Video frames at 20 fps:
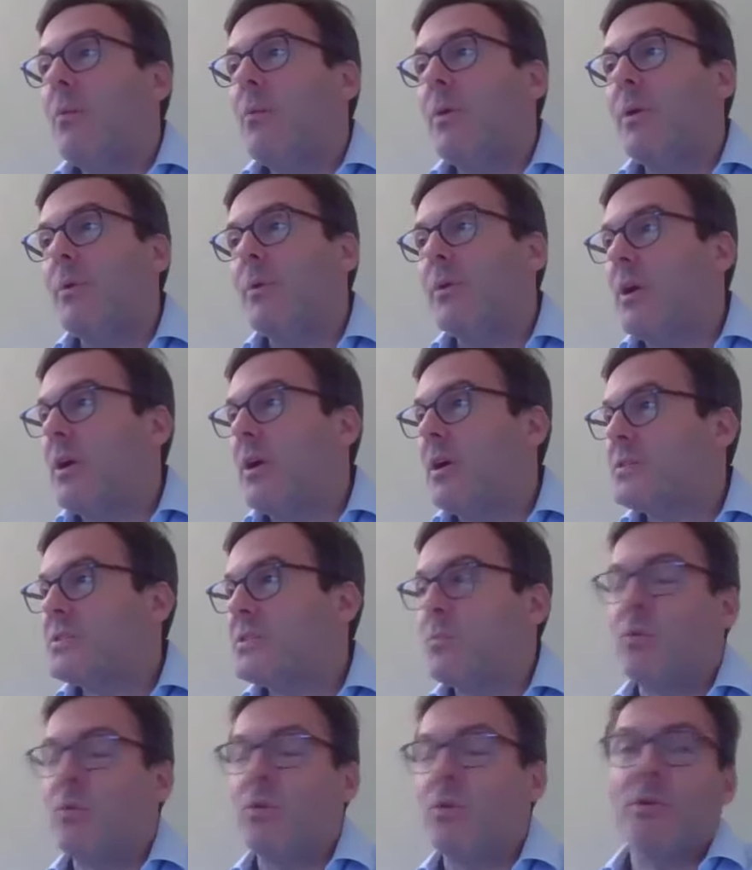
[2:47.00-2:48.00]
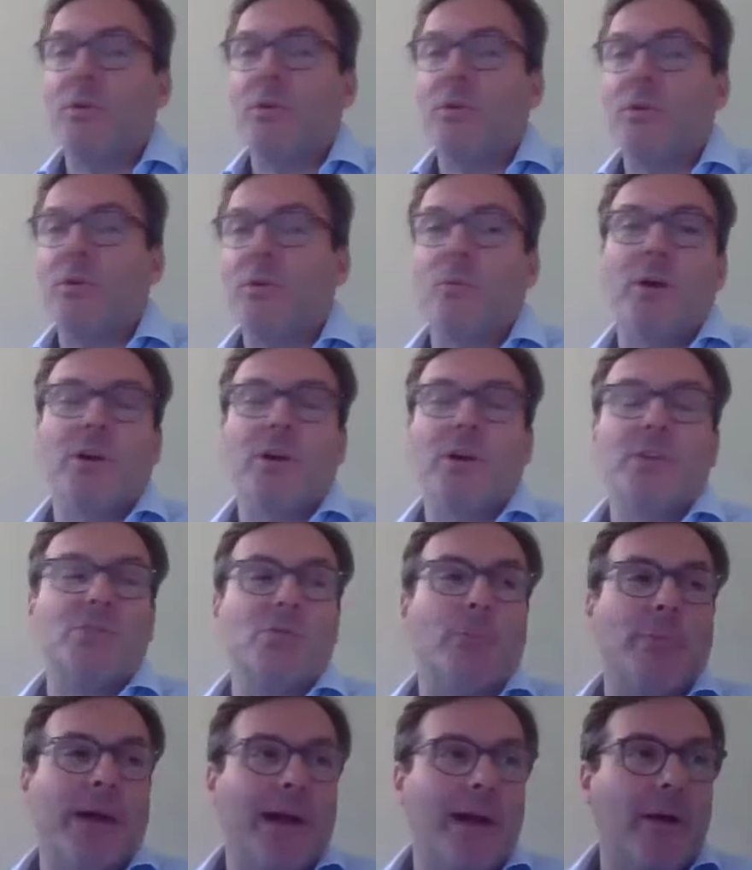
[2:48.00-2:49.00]
We would ask them, where's your
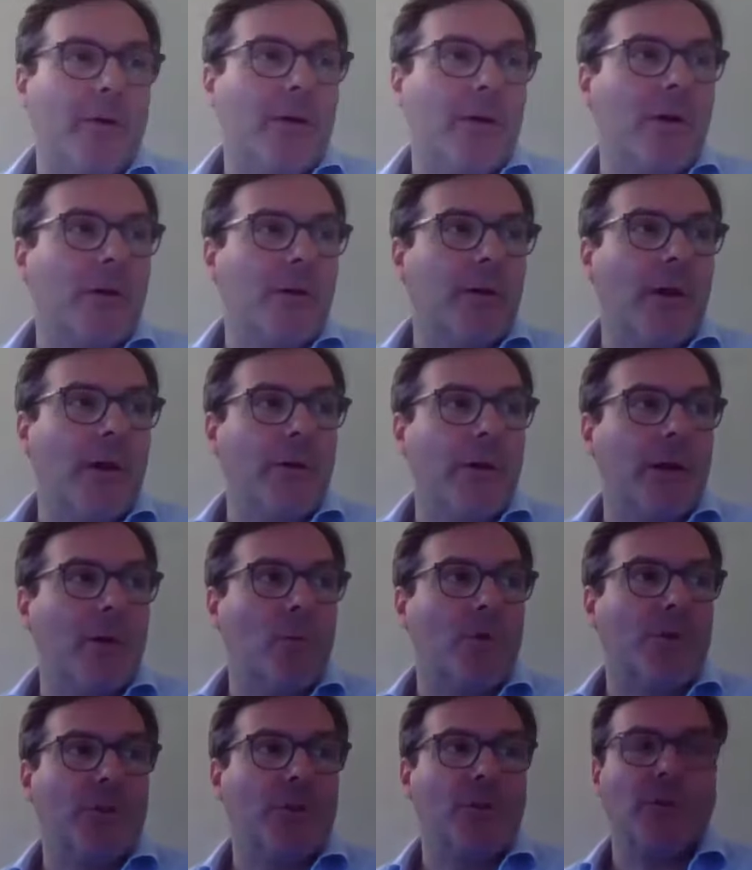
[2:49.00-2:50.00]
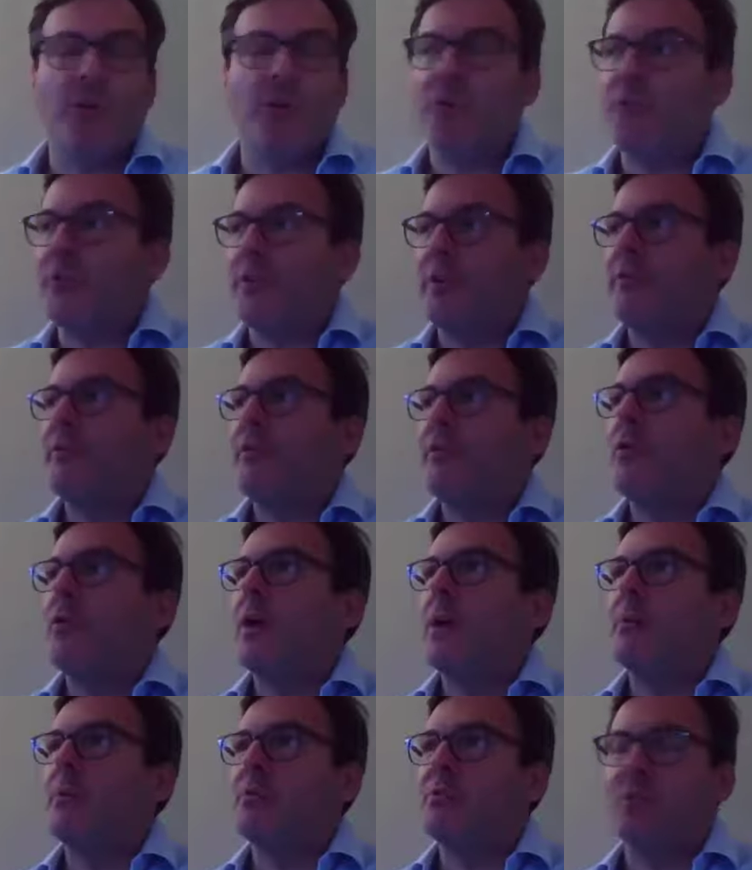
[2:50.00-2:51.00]
power going? What are you using it for? How
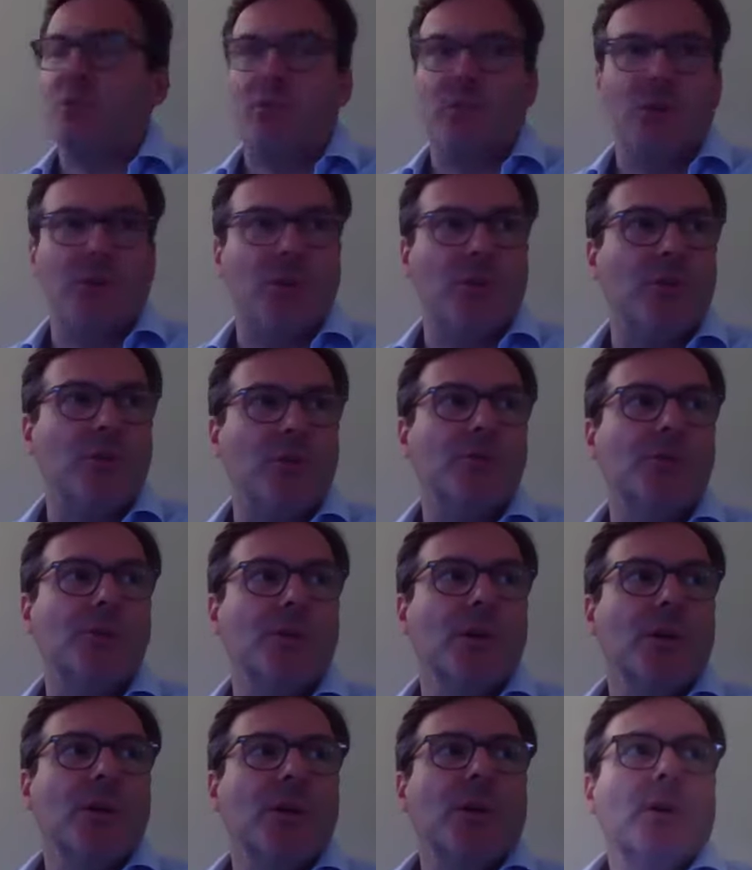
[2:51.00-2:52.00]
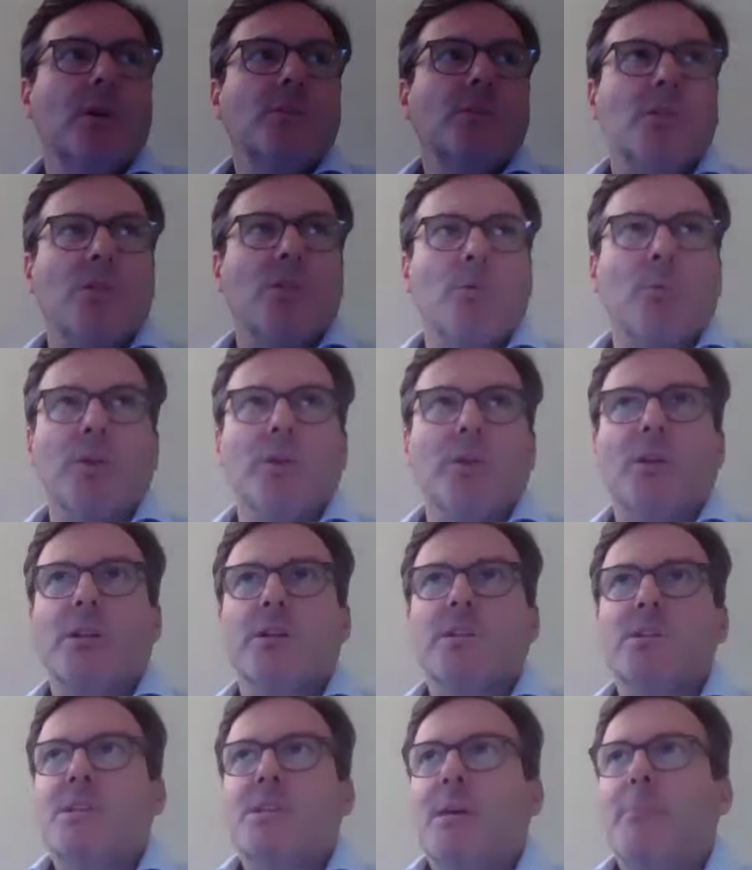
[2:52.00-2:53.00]
much do you use? So that we could
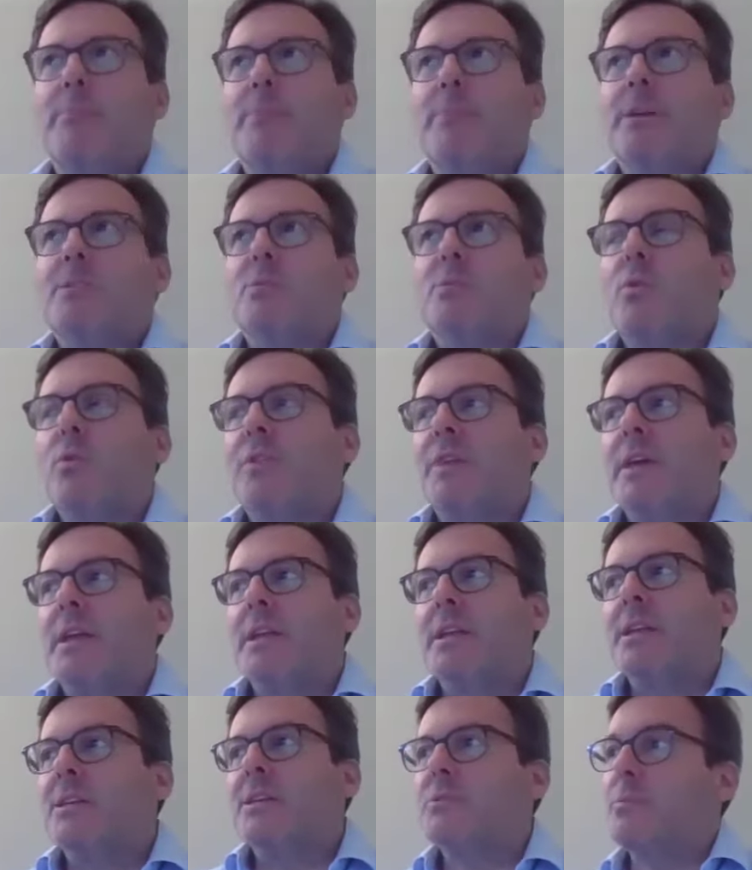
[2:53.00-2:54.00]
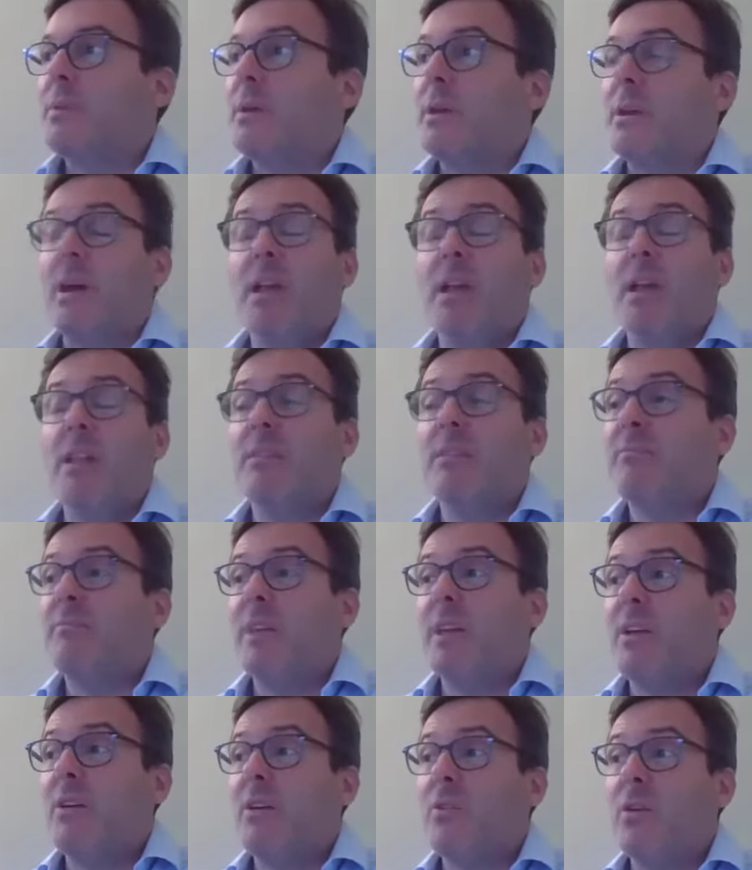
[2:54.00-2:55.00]
understand better what their needs would be. And
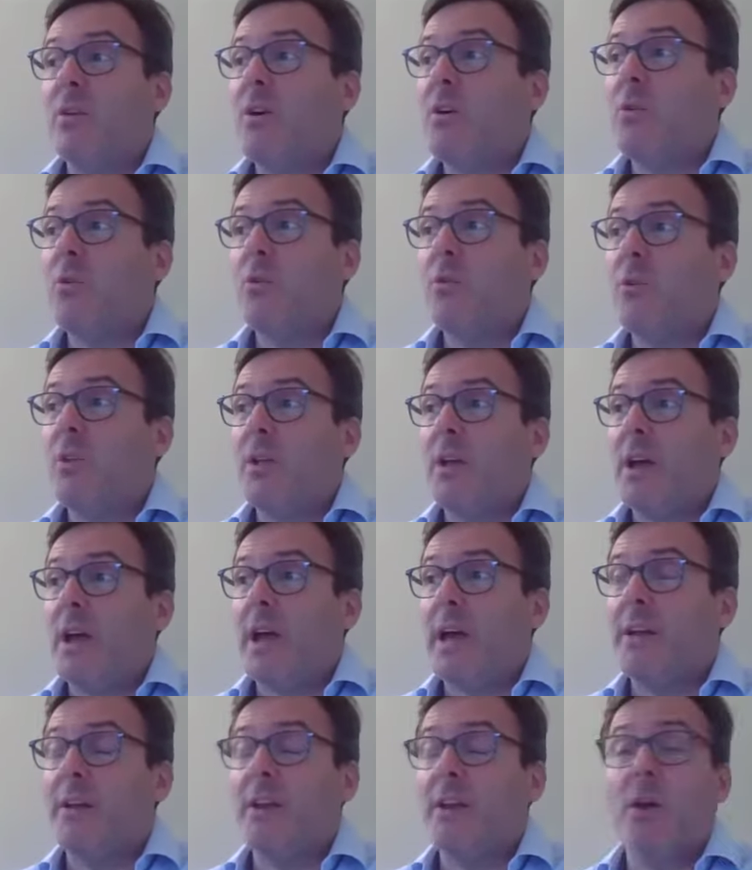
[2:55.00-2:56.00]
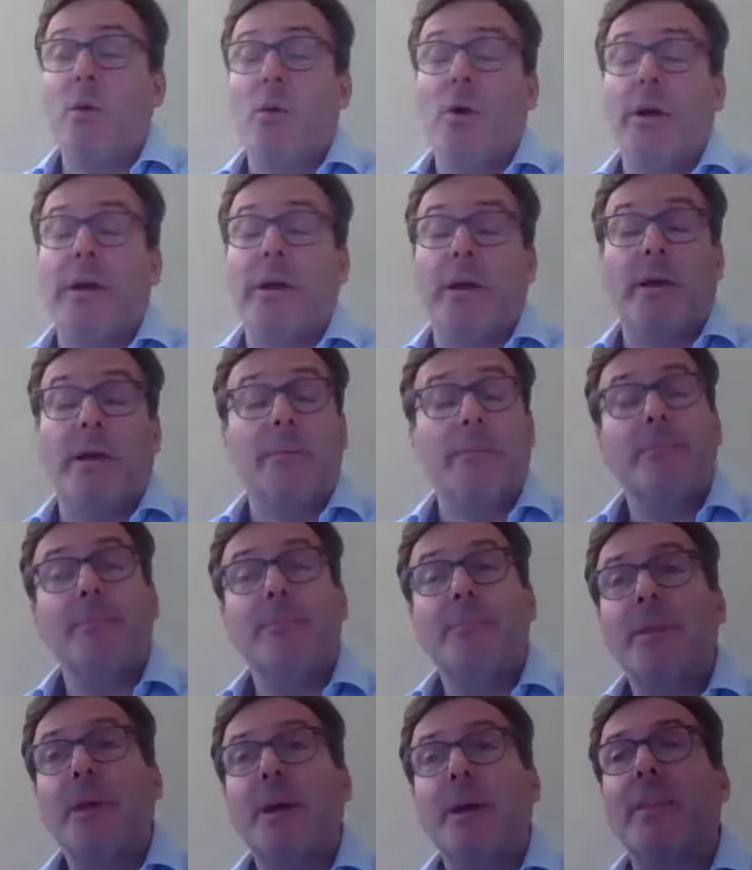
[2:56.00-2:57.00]
they, on the whole, had no idea.
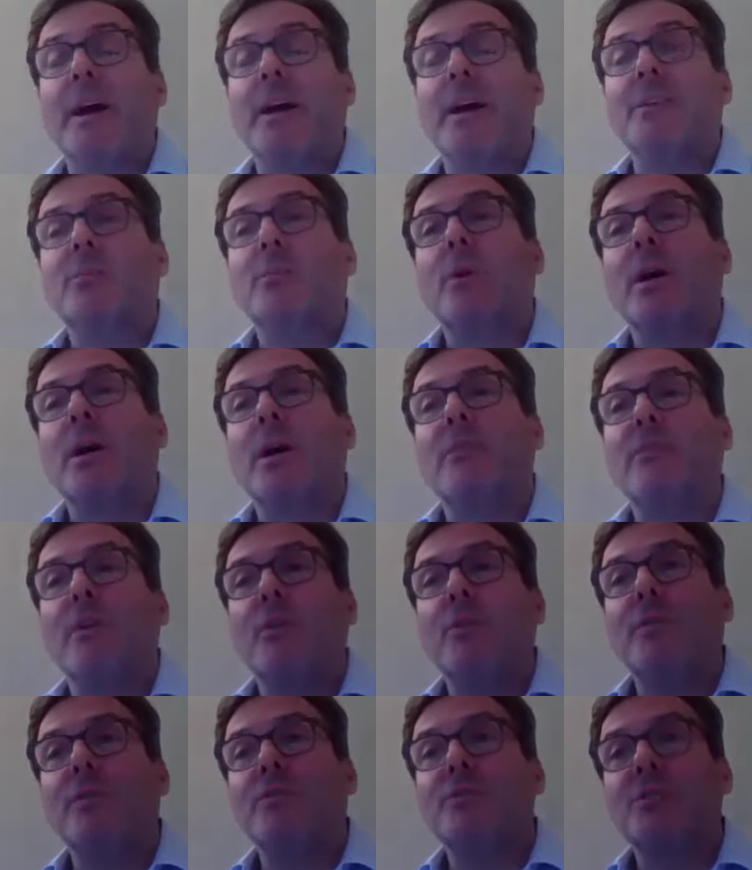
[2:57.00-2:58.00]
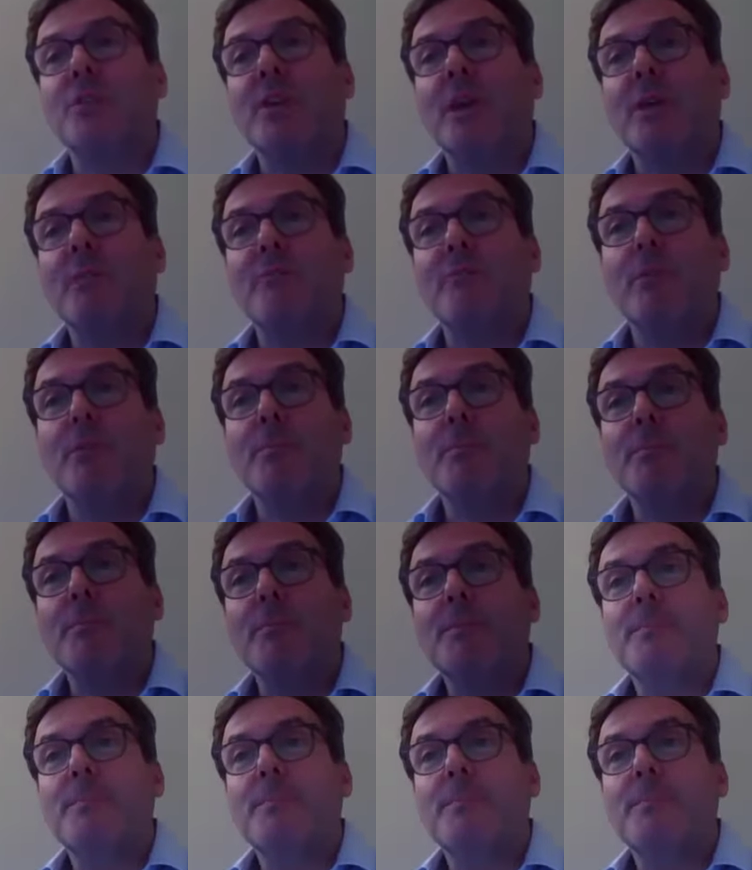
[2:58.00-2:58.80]
And that's where VoltVision came from.